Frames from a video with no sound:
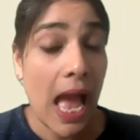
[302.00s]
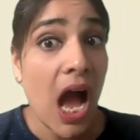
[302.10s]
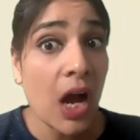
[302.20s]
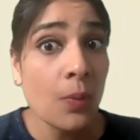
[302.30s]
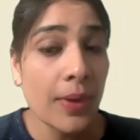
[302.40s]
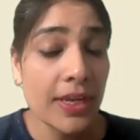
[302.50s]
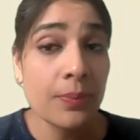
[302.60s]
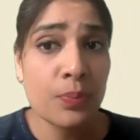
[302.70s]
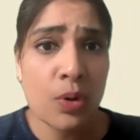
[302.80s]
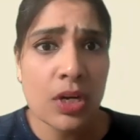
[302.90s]
How
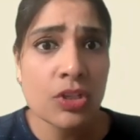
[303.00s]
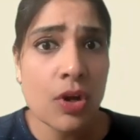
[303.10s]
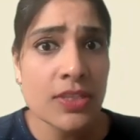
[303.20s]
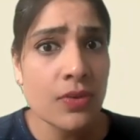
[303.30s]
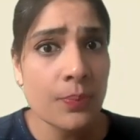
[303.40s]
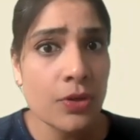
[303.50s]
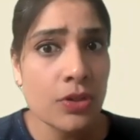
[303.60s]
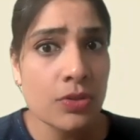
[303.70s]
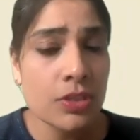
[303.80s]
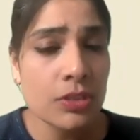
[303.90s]
many broken toys were
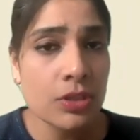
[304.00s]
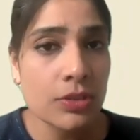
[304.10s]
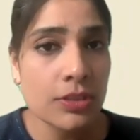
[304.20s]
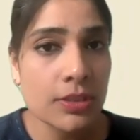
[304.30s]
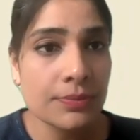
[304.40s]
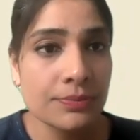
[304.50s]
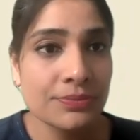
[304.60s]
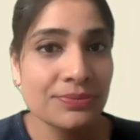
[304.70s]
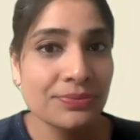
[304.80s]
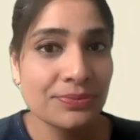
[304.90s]
produced in total?
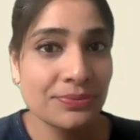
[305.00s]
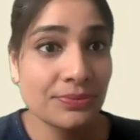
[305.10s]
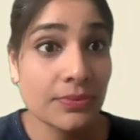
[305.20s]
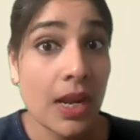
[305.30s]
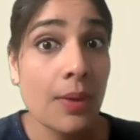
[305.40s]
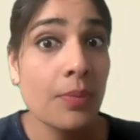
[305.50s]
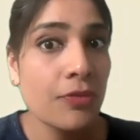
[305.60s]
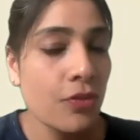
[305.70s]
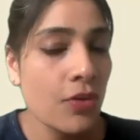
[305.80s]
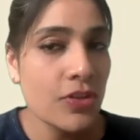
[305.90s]

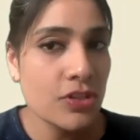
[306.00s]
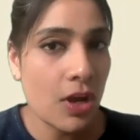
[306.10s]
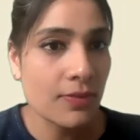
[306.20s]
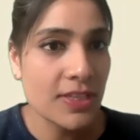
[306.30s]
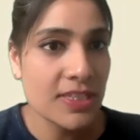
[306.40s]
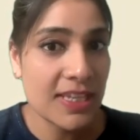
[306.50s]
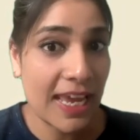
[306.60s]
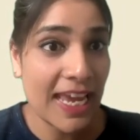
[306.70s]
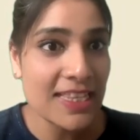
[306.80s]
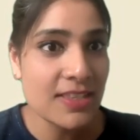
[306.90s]
Before we solve this
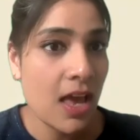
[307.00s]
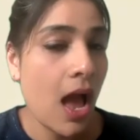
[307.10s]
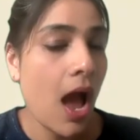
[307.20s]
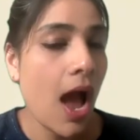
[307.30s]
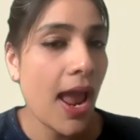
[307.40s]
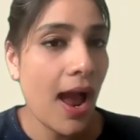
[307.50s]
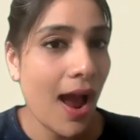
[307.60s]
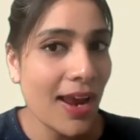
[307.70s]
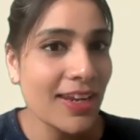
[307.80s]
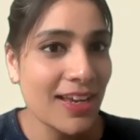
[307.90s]
case, I
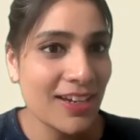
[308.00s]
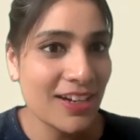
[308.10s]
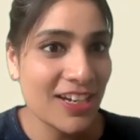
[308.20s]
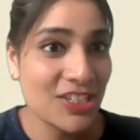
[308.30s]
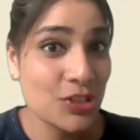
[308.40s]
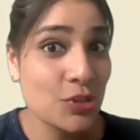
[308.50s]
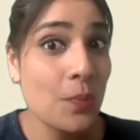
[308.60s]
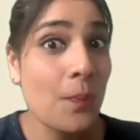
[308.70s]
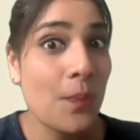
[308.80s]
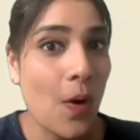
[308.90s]
highly encourage you
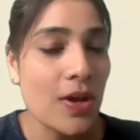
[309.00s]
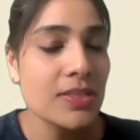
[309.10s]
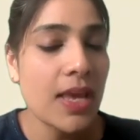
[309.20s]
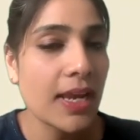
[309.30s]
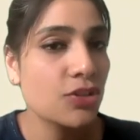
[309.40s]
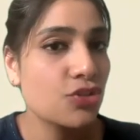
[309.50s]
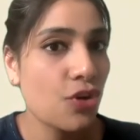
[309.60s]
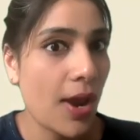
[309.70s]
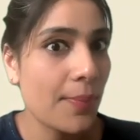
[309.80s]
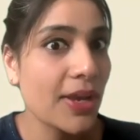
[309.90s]
to pause and
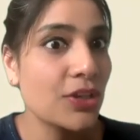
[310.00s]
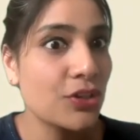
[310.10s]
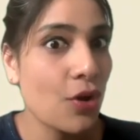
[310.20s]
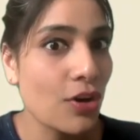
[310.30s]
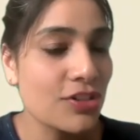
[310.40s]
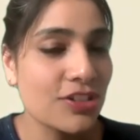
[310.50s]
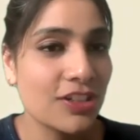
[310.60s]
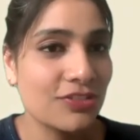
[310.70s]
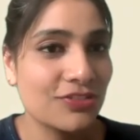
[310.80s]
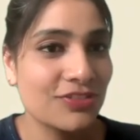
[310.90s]
try by
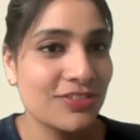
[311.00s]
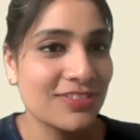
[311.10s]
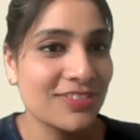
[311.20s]
yourselves.